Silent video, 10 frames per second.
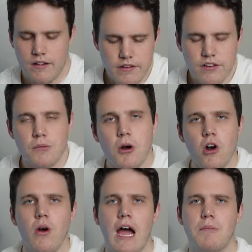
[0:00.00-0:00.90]
See,
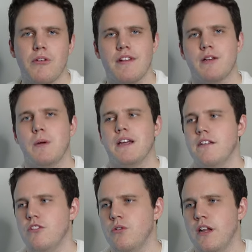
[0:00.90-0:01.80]
tomorrow Apple's
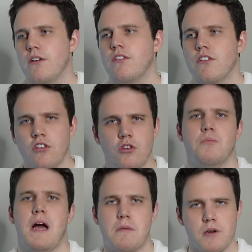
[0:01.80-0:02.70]
expected to announce the new
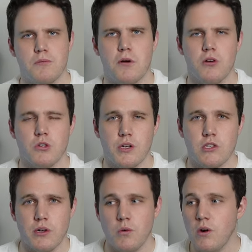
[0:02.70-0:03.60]
MacBook Pro
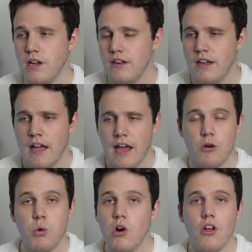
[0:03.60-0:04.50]
2021,
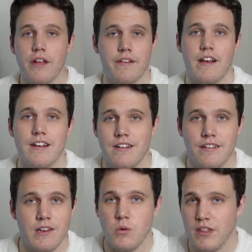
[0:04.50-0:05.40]
and we're all excited to
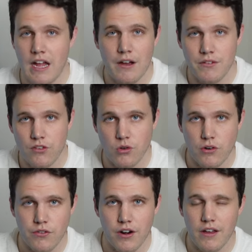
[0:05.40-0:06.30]
see what they have in store
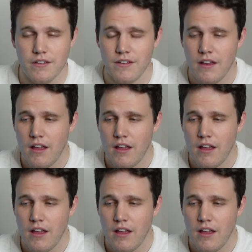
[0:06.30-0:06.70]
for us.